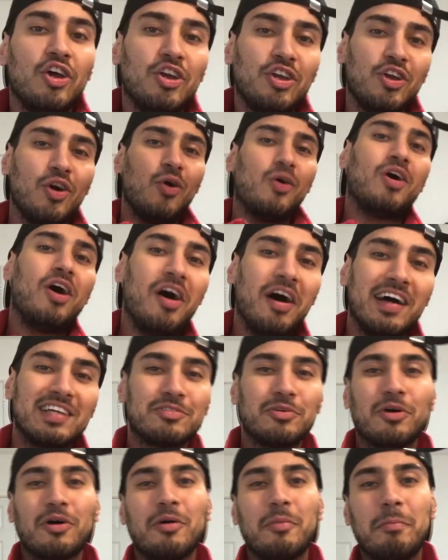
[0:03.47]
Yo guys,
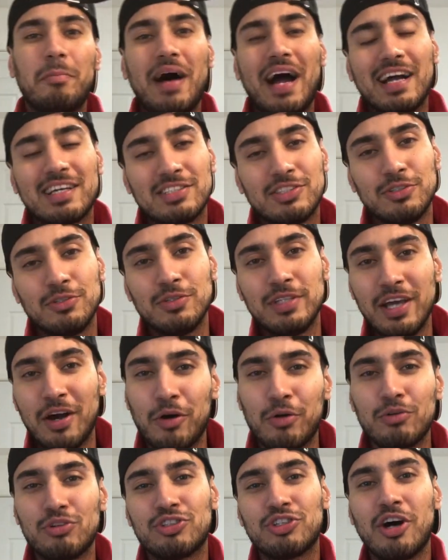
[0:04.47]
welcome back to the
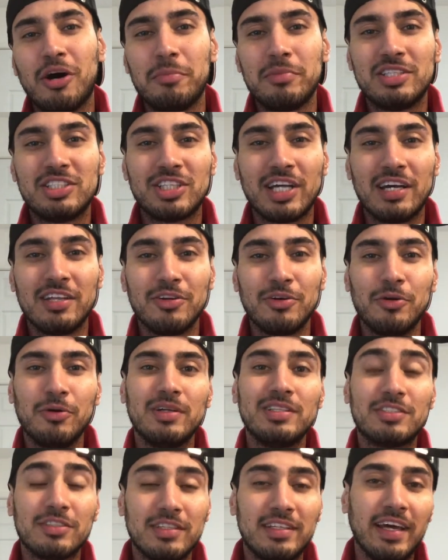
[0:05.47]
Uncle Sharma channel,
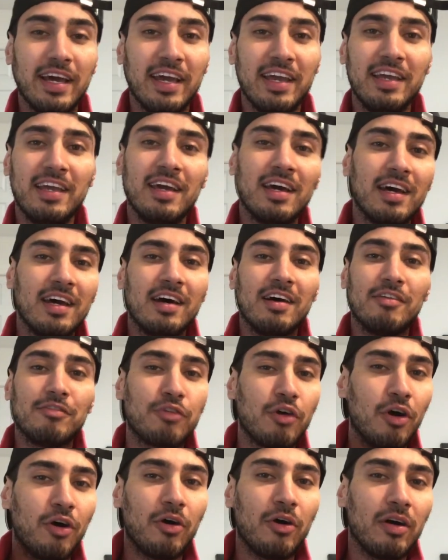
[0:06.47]
and today I've
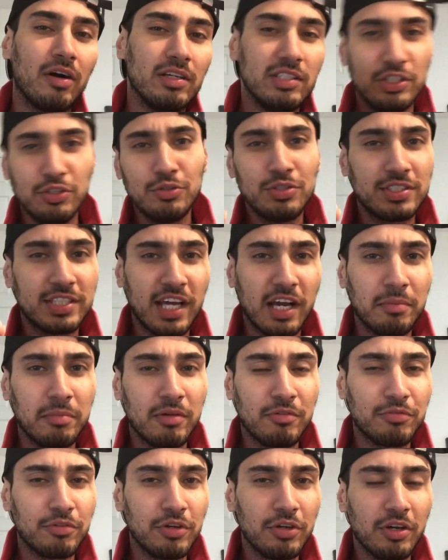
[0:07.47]
got a new
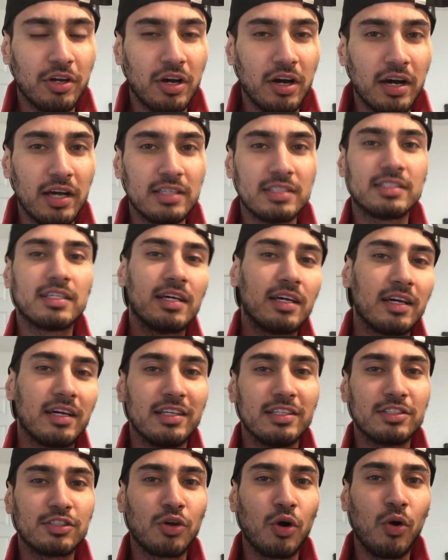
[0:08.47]
segment for you guys.
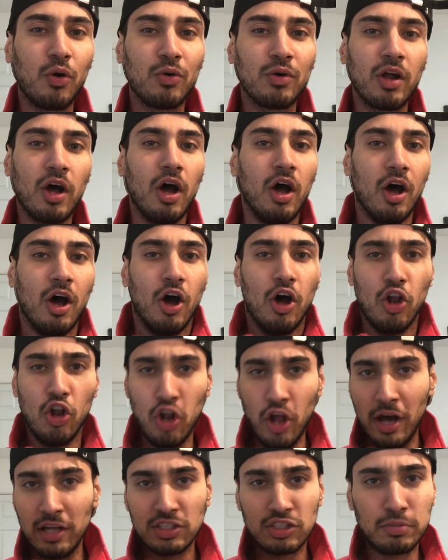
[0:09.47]
It's called
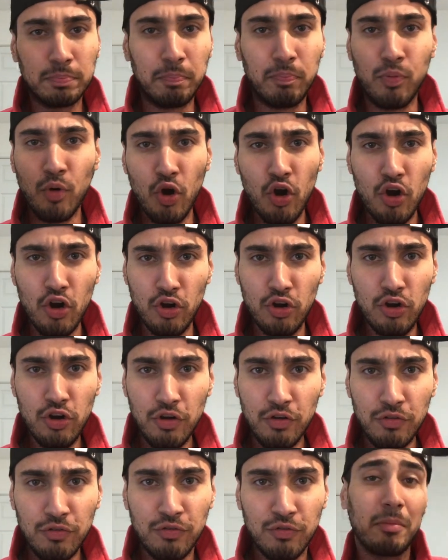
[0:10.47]
Let's
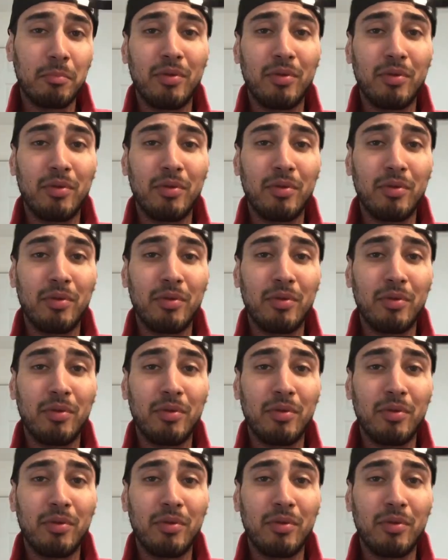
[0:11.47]
Brief.